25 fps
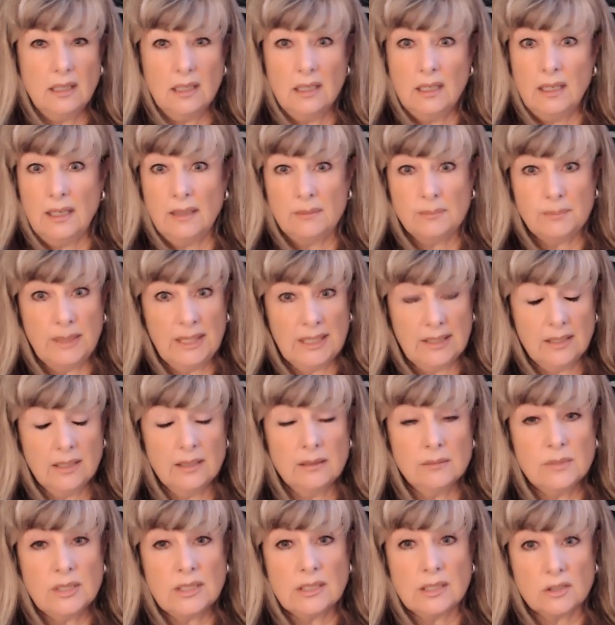it
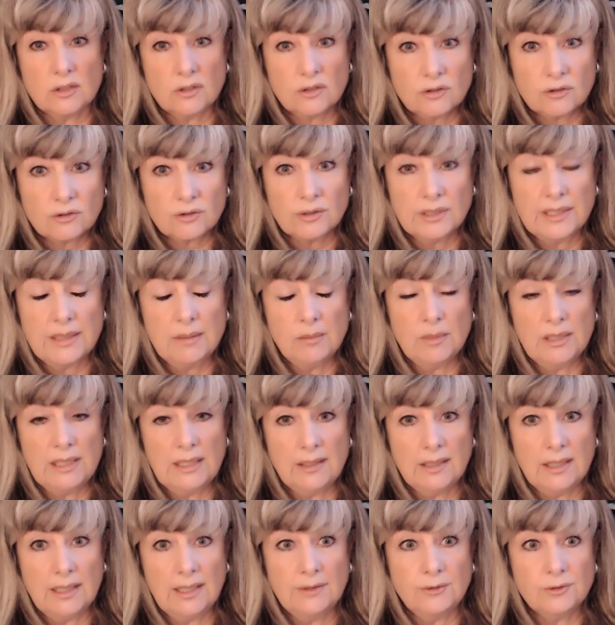becomes extremely
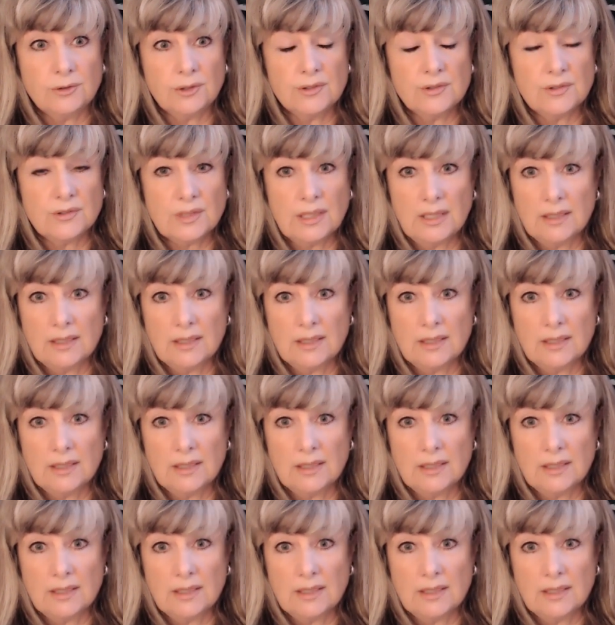dangerous.